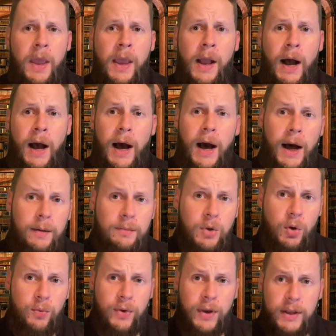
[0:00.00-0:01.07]

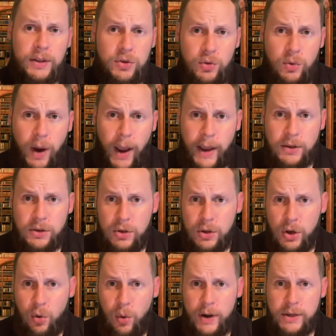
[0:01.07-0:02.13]
Don't forget to answer
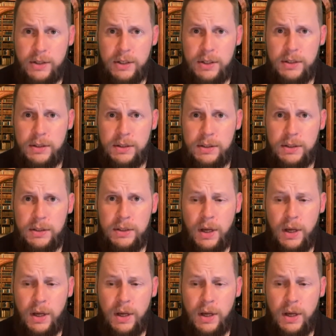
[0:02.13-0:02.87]
the questions,